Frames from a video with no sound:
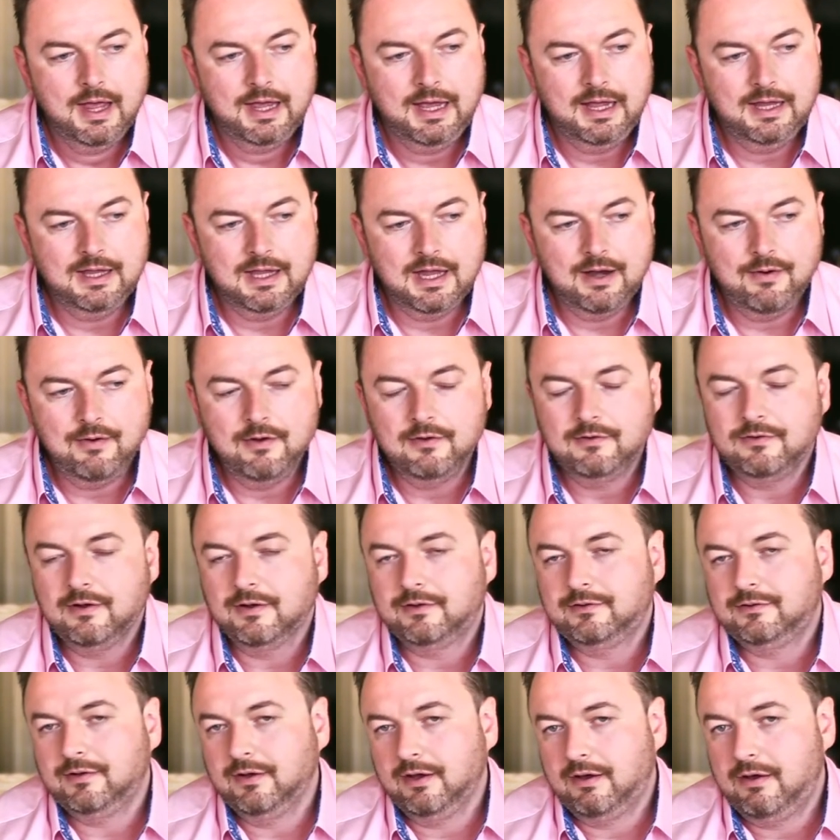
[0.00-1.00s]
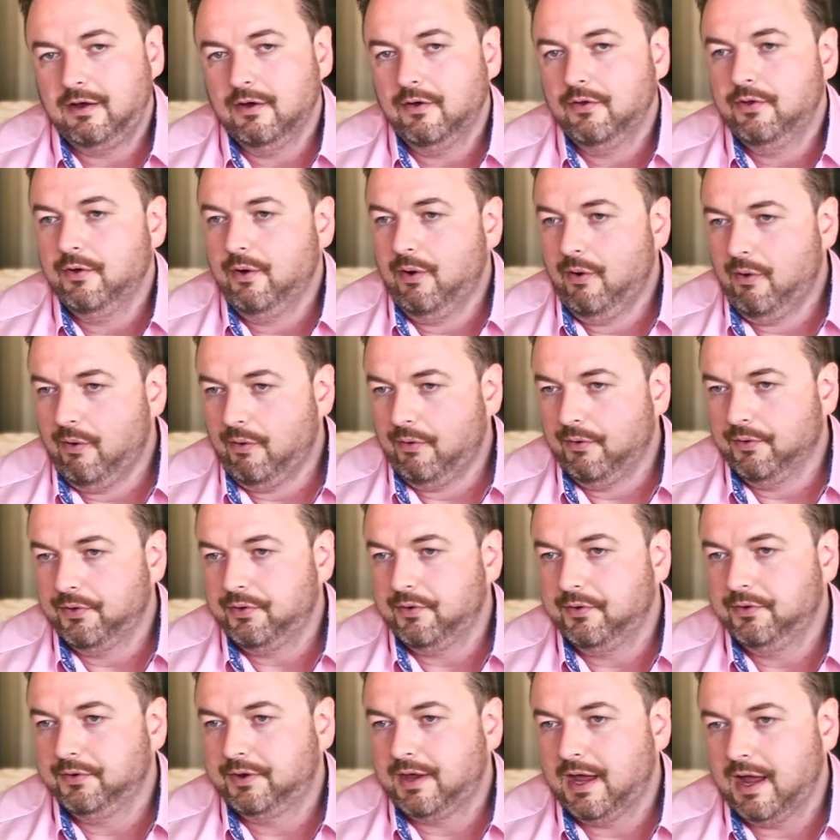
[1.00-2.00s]
in areas like St Kilda,
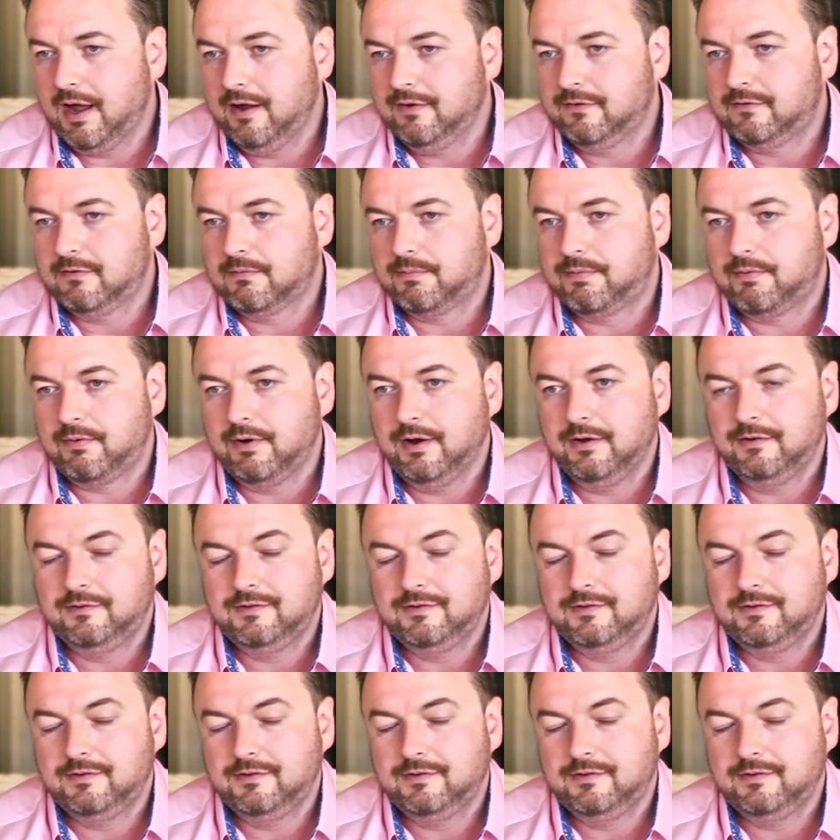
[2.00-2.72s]
Hawthorn, Canterbury,